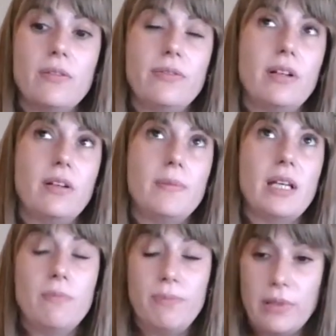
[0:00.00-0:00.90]
from
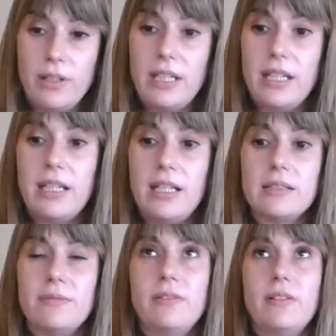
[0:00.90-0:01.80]
employers,
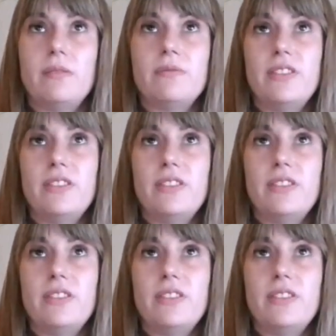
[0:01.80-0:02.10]
from